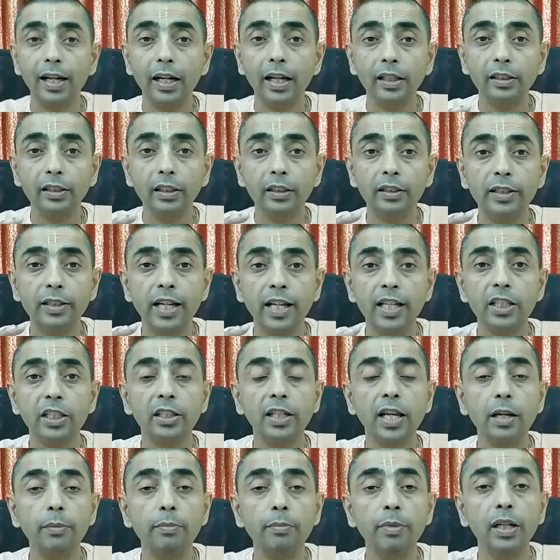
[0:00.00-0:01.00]
The test
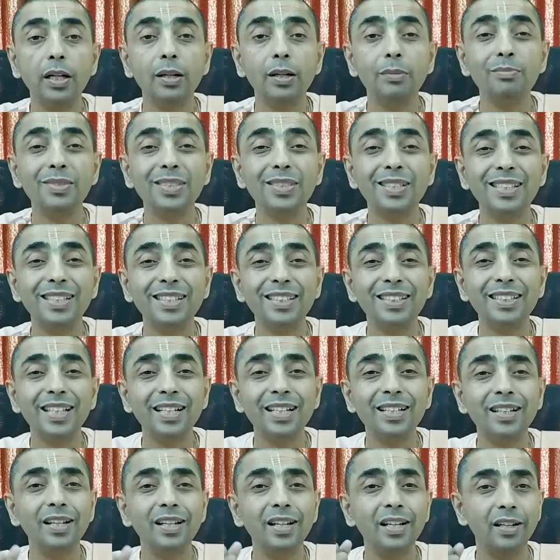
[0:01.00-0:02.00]
can become
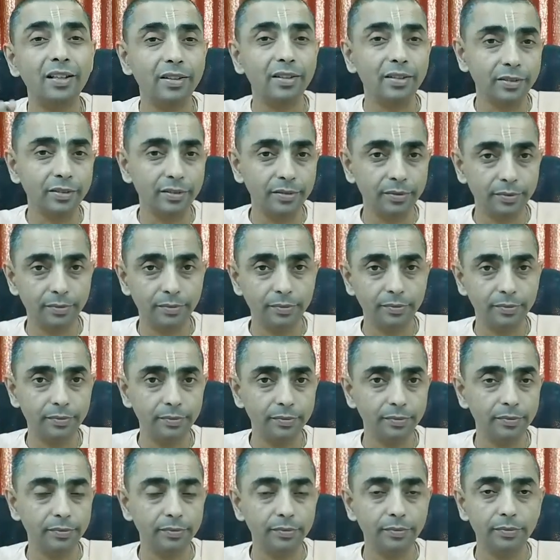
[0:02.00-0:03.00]
subtler.
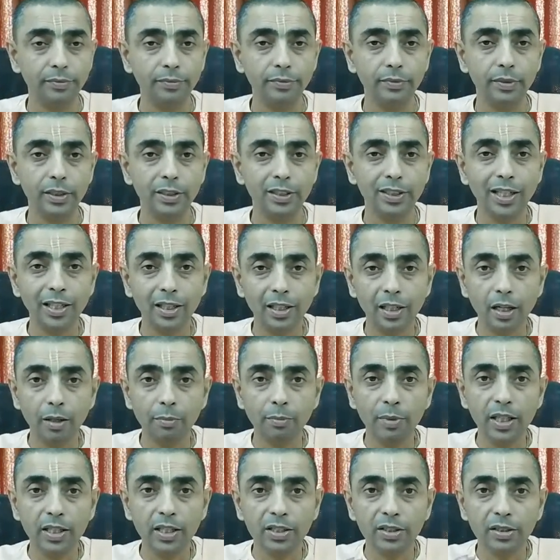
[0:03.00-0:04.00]
Subtler
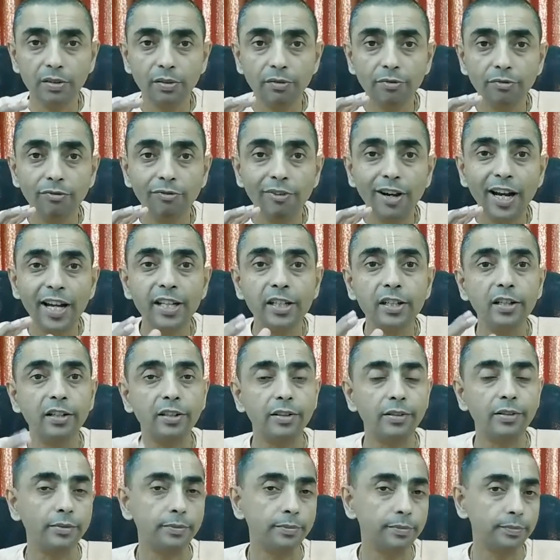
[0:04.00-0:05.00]
means finer.
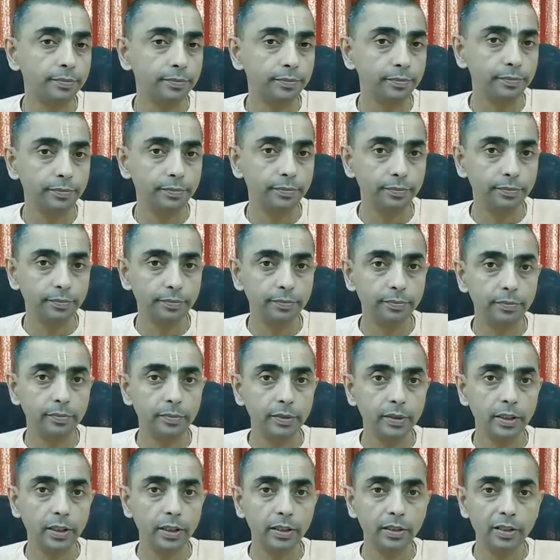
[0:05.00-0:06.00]

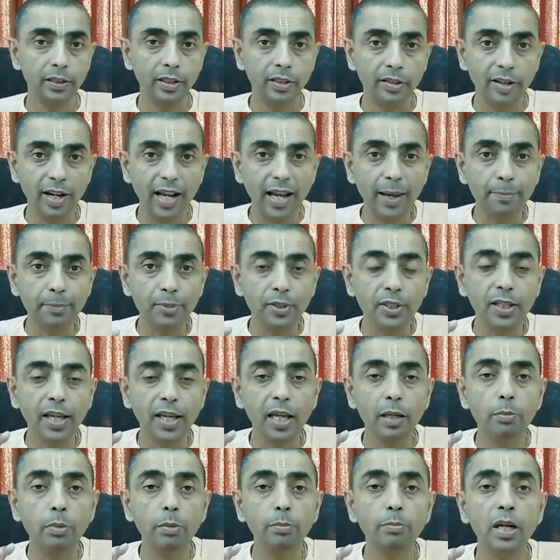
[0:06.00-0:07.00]
The traps
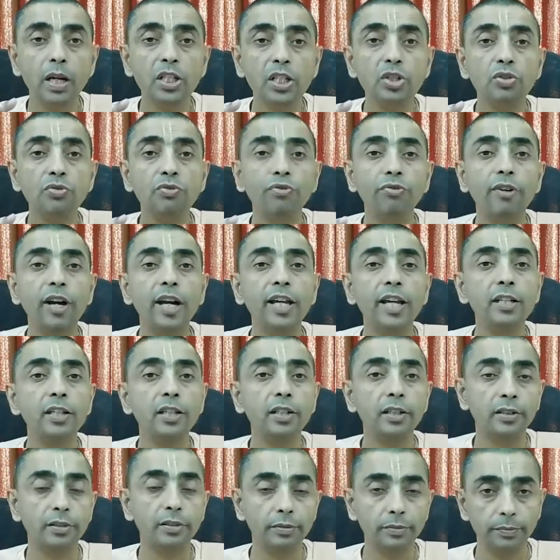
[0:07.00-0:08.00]
can be much
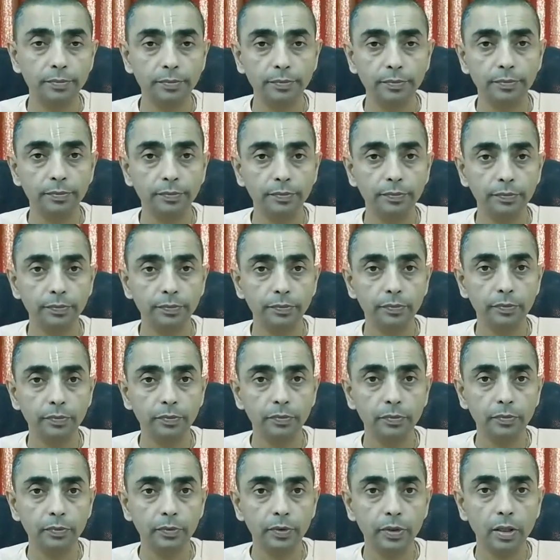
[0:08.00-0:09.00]
finer.
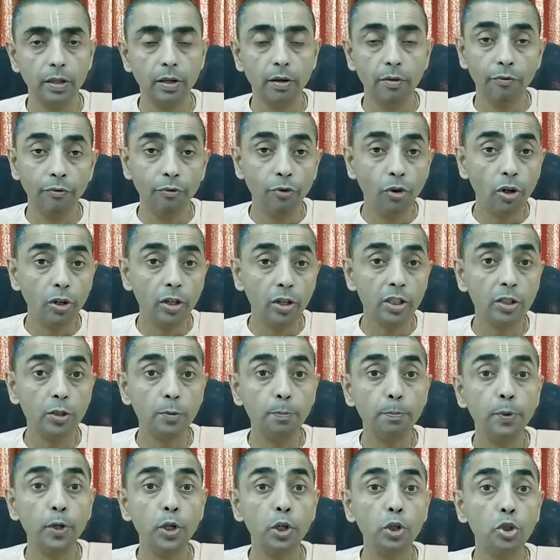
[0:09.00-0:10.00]
For a
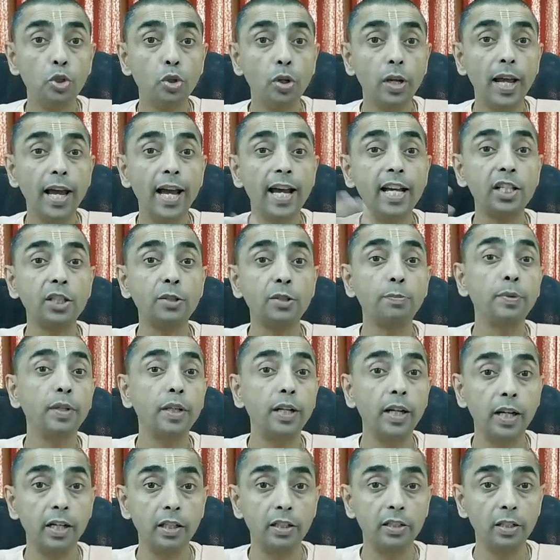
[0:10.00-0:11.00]
spiritual
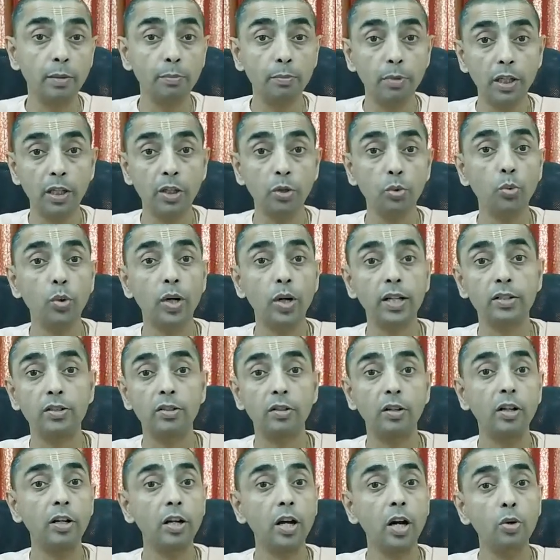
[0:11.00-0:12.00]
aspirant, somebody who has
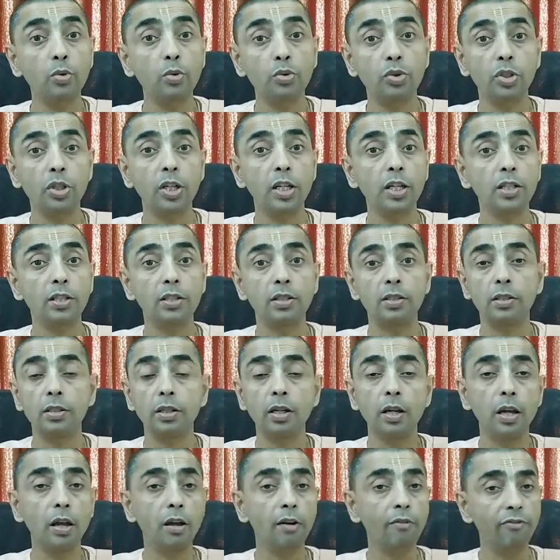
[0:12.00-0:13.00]
renounced his
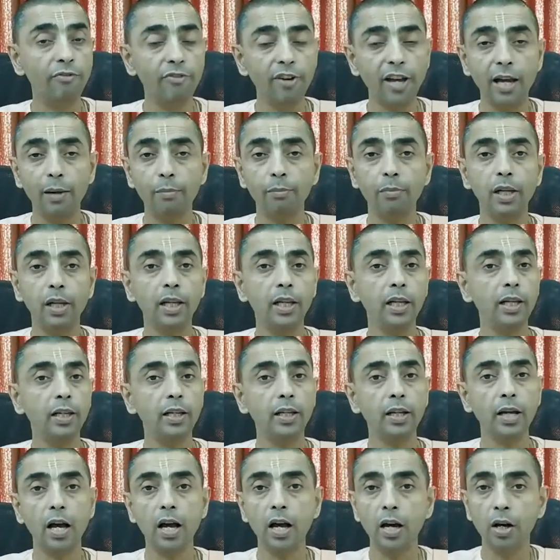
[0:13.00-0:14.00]

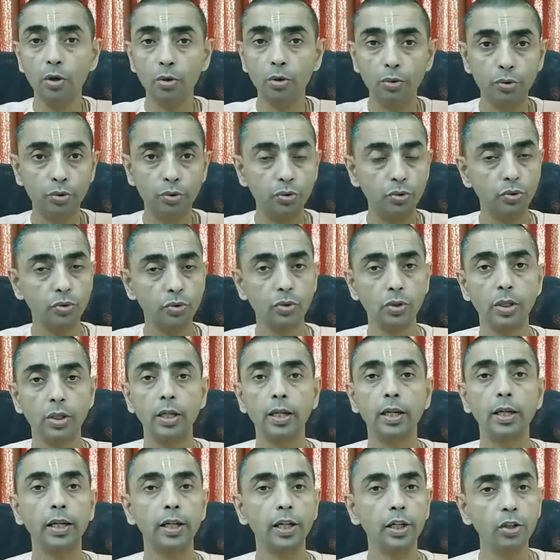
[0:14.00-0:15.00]
family, house,
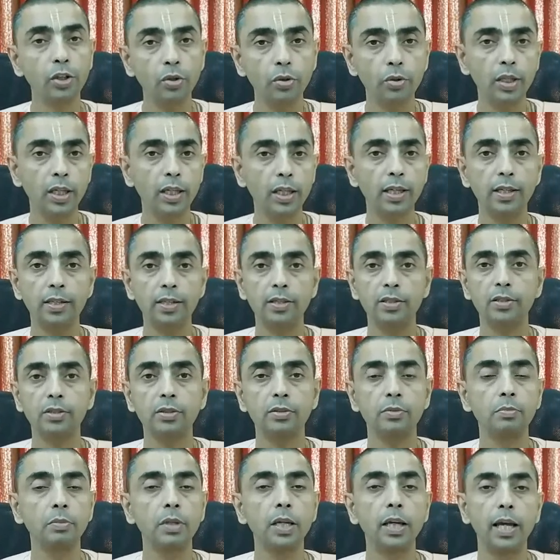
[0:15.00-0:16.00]
you know, he
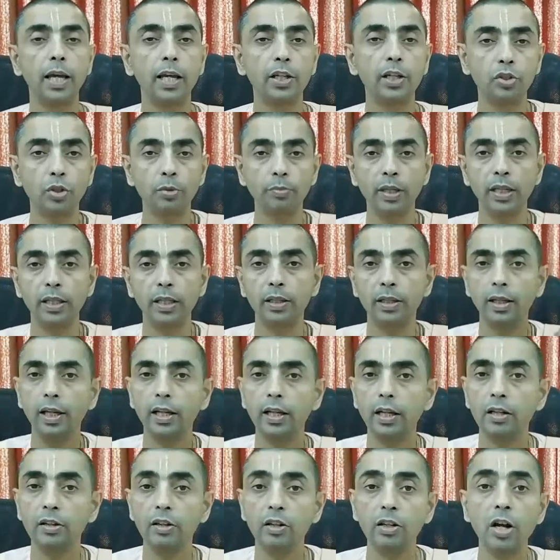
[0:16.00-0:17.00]
is assuming in
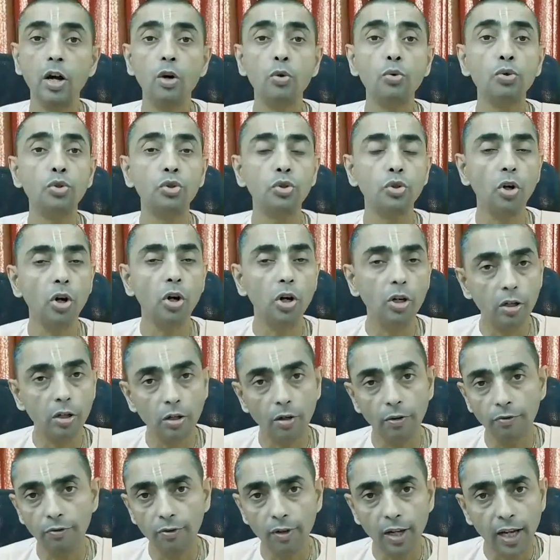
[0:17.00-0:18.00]
a renounced order
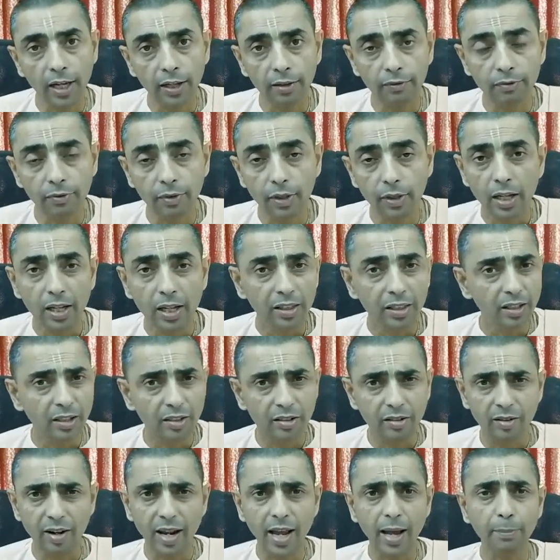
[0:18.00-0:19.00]
of life, the
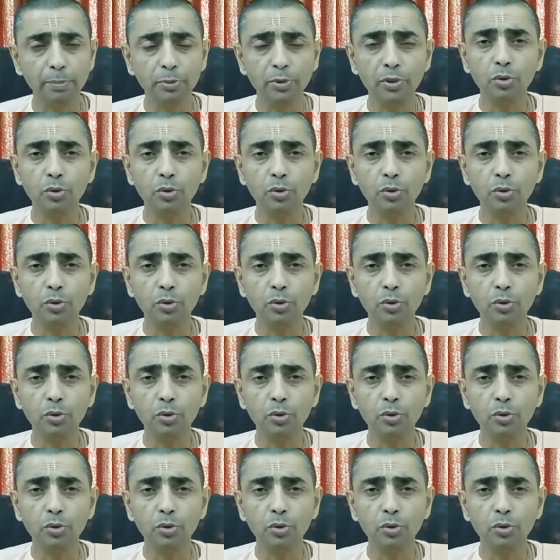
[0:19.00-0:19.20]
traps